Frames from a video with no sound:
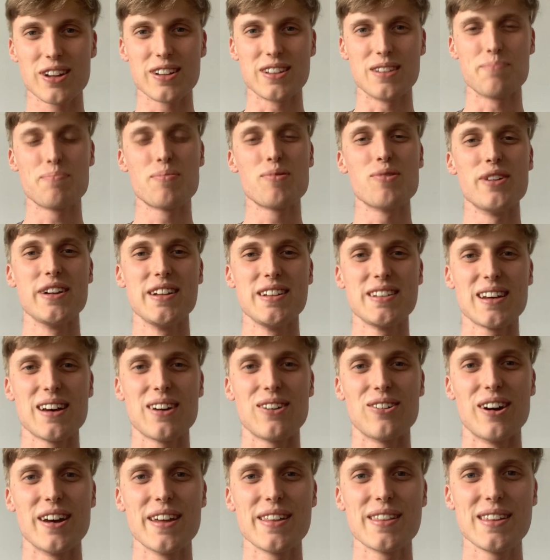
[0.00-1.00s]
like to point
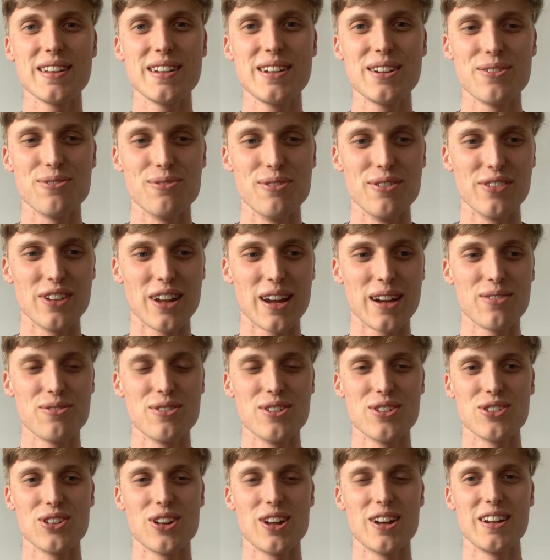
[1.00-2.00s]
out, I think with
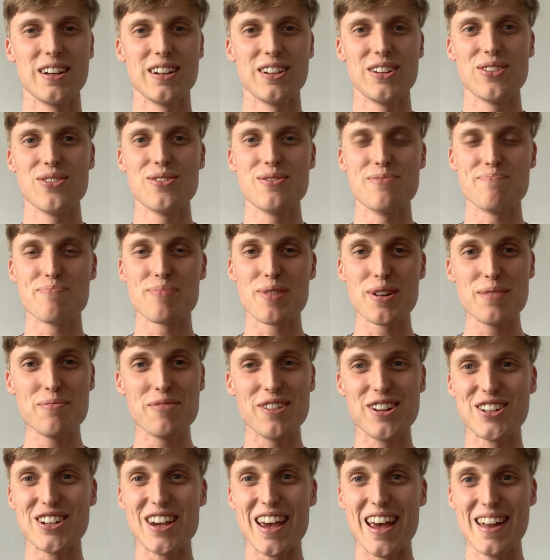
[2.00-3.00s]
language learning, you know, pretty
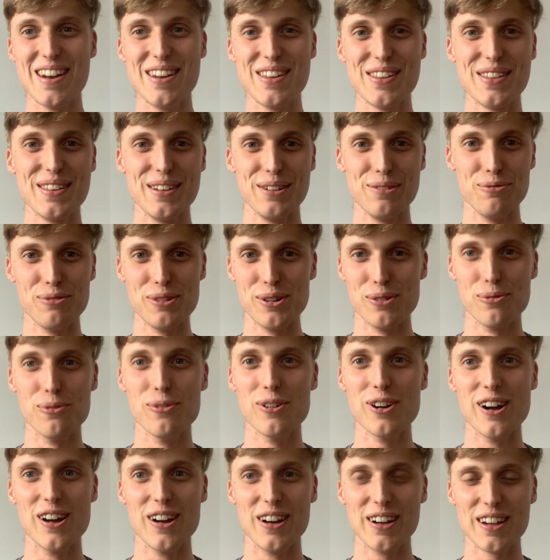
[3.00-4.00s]
much anything will
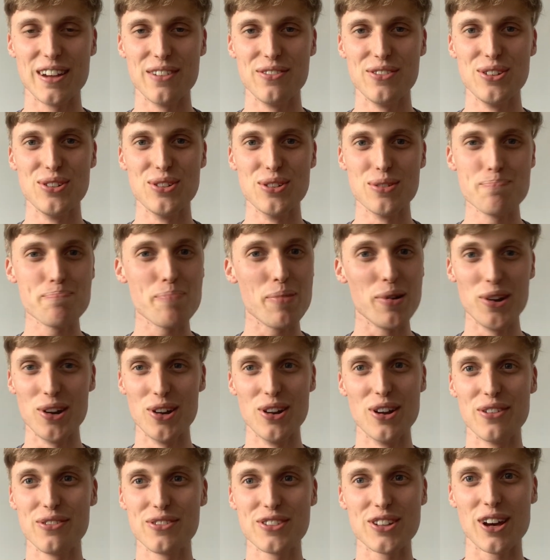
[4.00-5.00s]
work if you just put
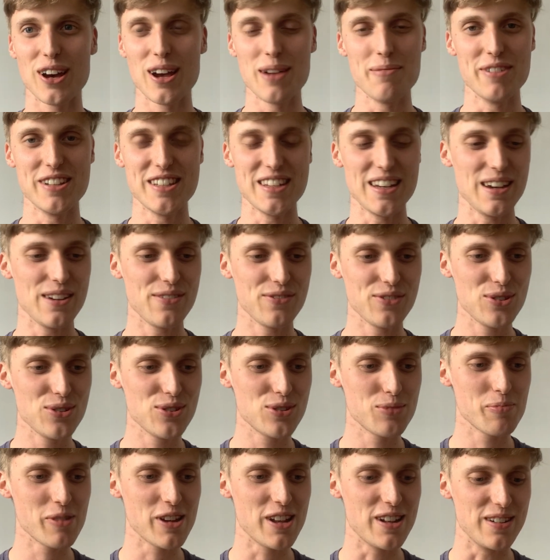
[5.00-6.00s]
enough time at it. If you
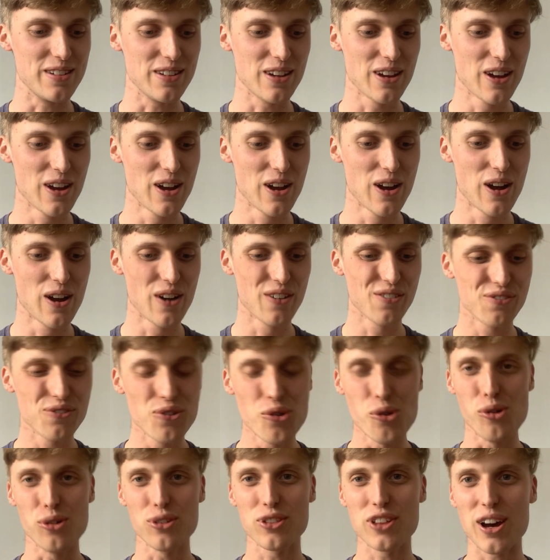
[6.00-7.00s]
spend
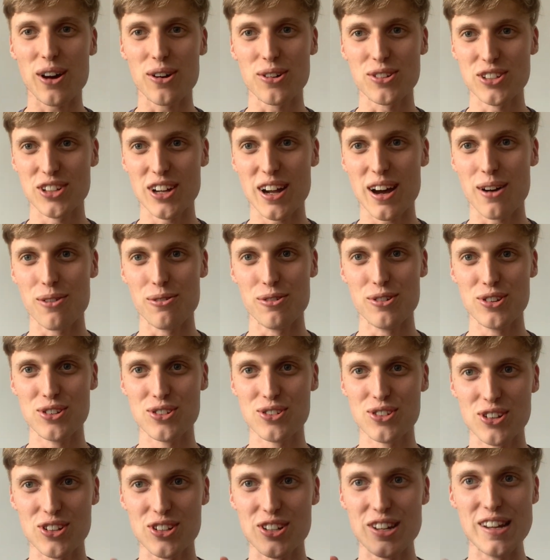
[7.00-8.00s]
4,000 hours
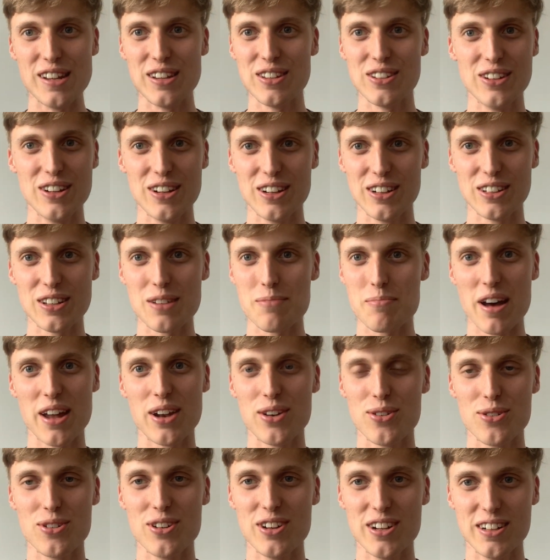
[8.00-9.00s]
just listening to
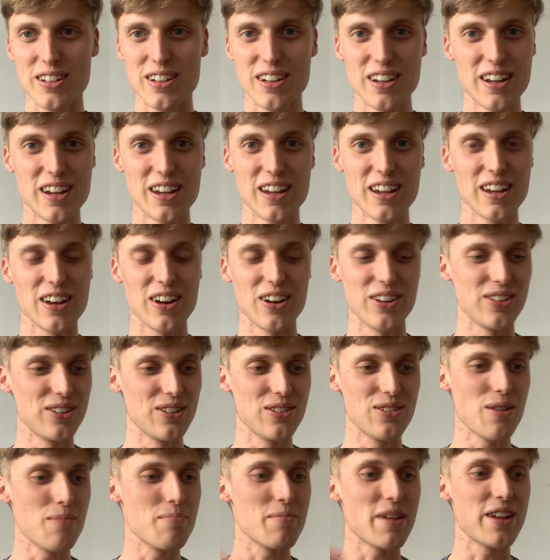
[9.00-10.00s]
Mandarin, I don't
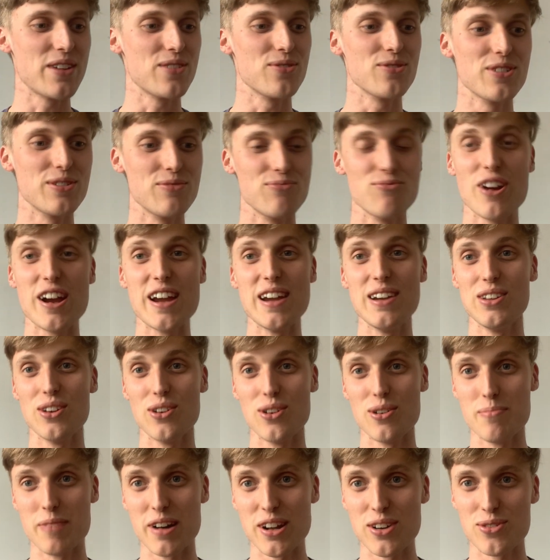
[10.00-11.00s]
know, a Mandarin
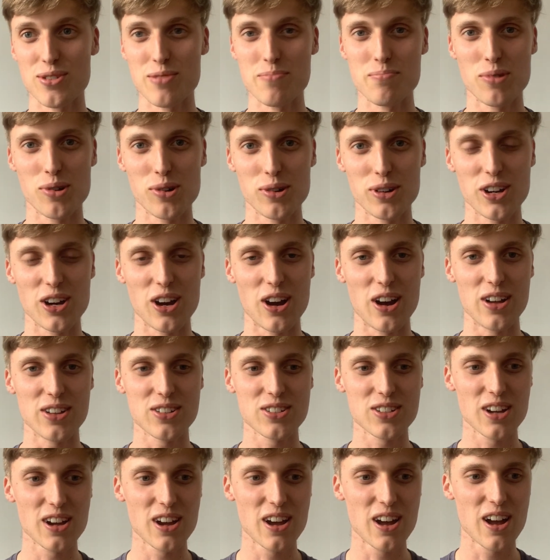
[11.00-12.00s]
radio, a Mandarin
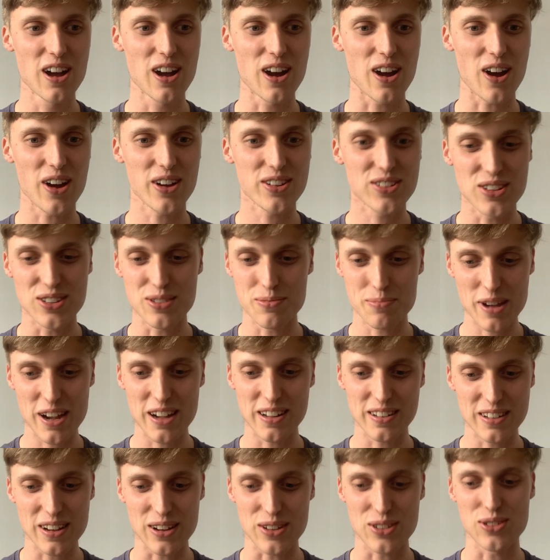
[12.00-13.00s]
podcast, I
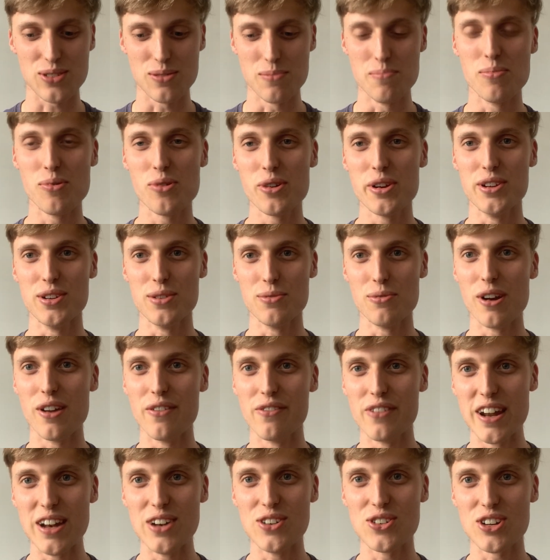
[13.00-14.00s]
suspect at some point you will
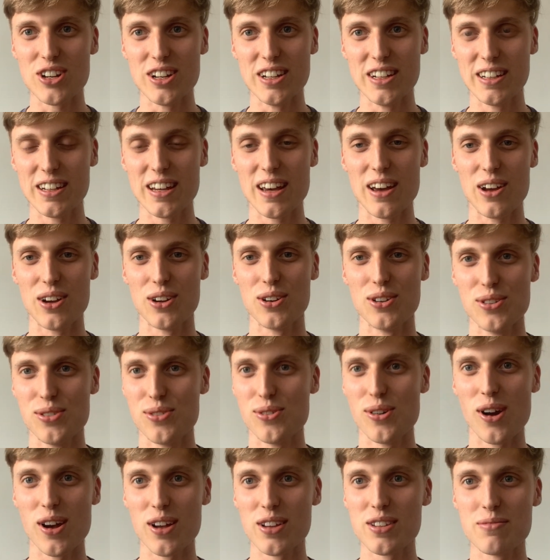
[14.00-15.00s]
eventually get a good
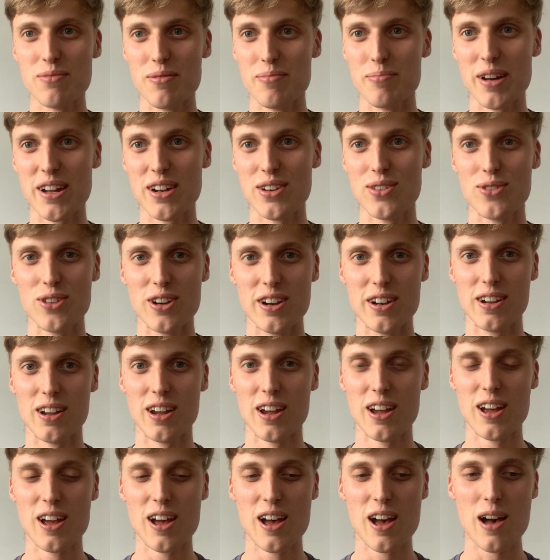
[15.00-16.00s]
grasp of Mandarin.
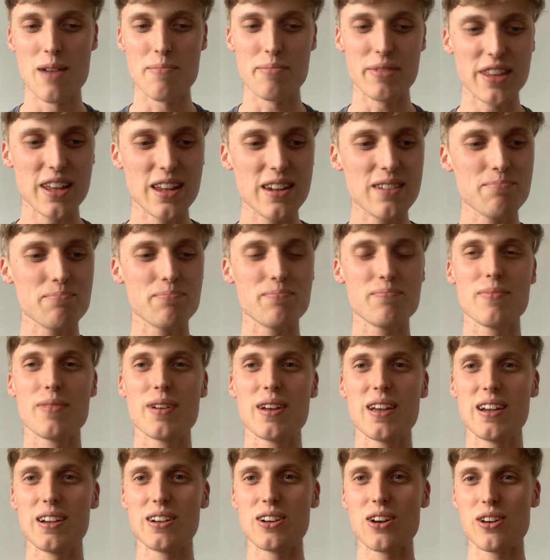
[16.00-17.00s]
But then
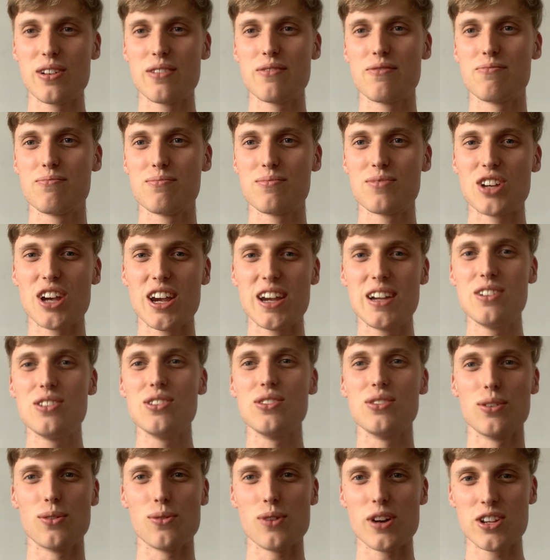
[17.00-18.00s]
it kind of
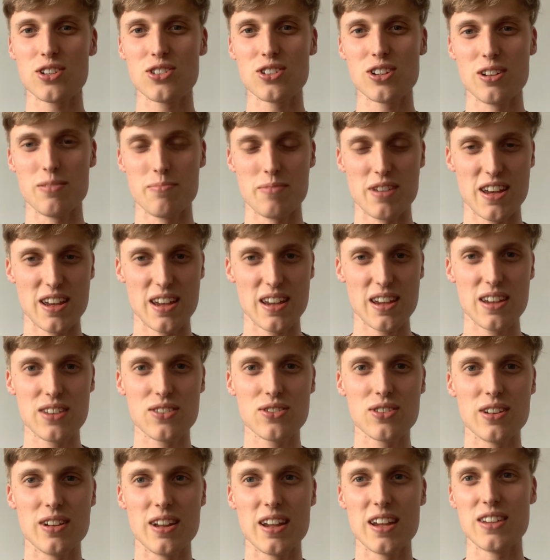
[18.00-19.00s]
changes the question a bit.
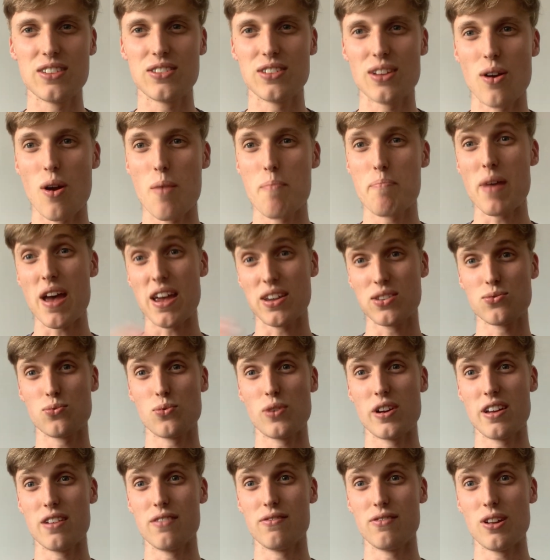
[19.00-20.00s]
Is there a best
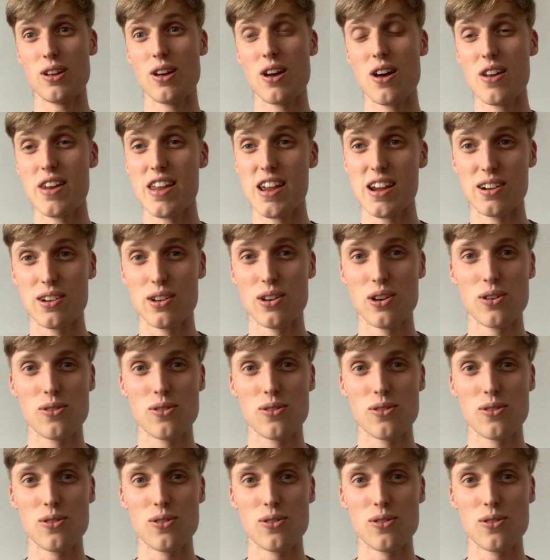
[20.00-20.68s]
way of learning,